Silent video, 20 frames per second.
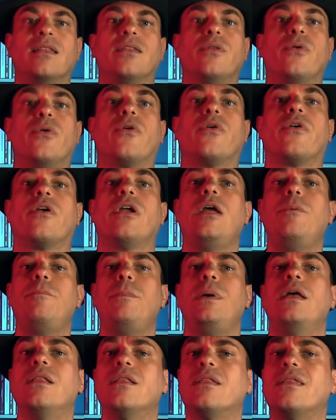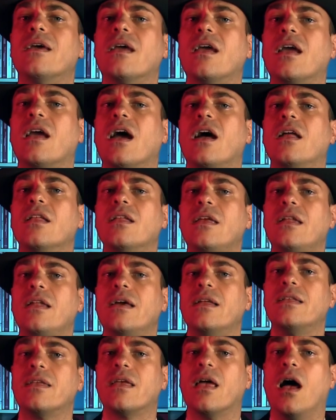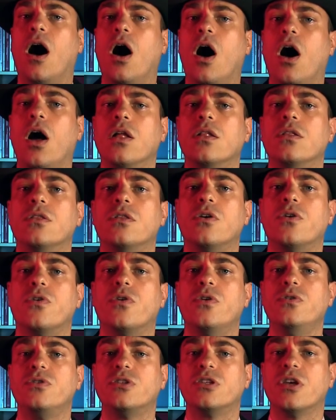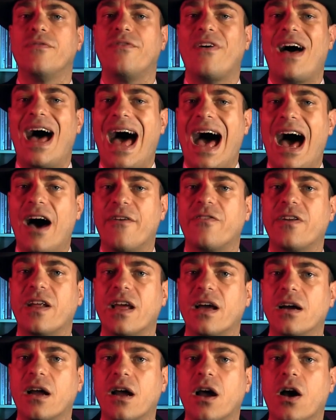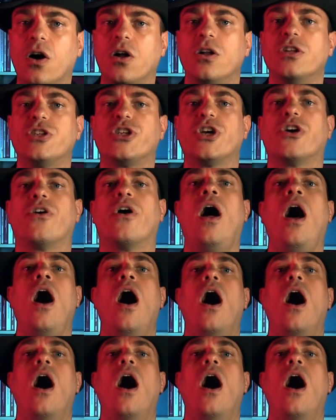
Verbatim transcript: to rebuild the continent on the roots of African culture,